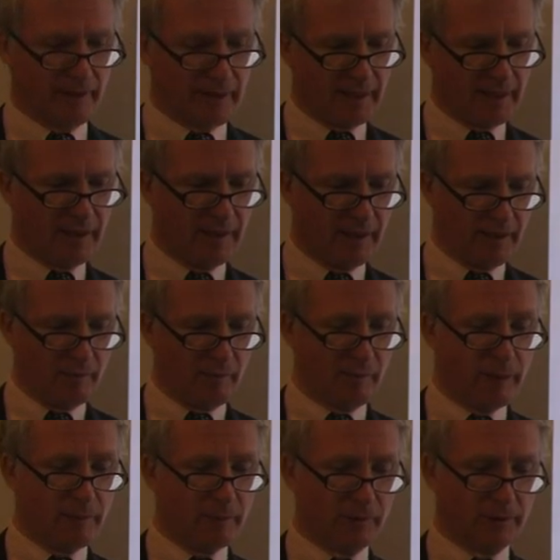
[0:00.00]
many
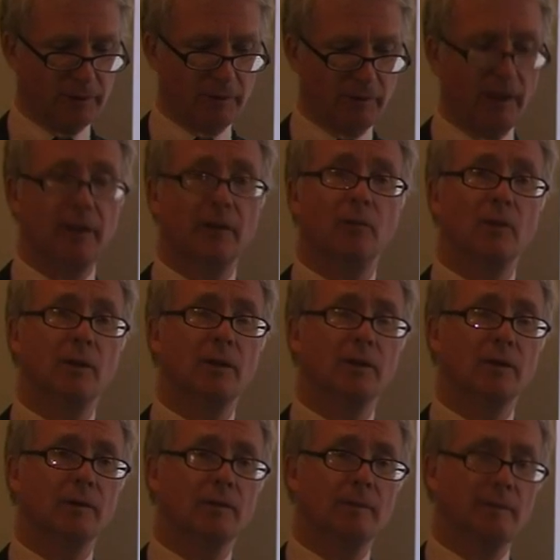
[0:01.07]
peoples around the world?